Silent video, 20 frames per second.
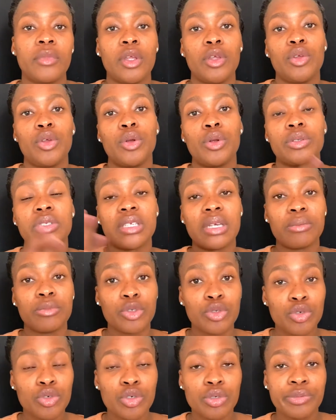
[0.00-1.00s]
you know some
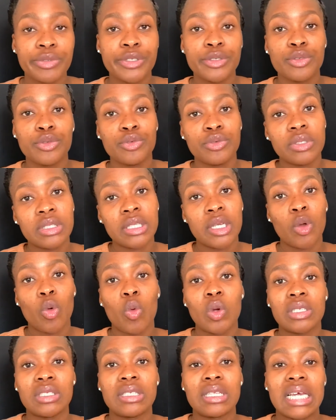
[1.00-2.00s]
youtubers using
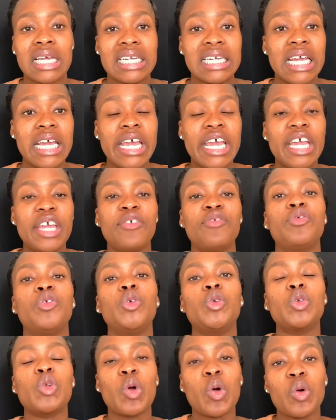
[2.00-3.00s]
was that if you
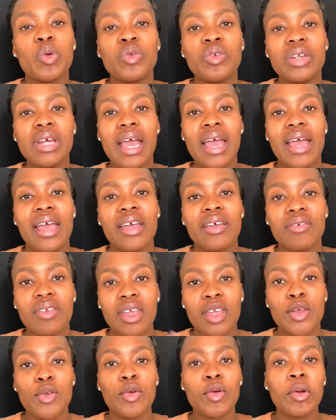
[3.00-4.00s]
don't have
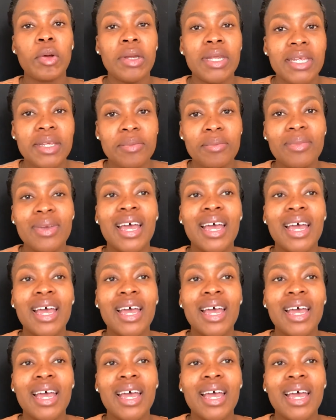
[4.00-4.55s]
a cream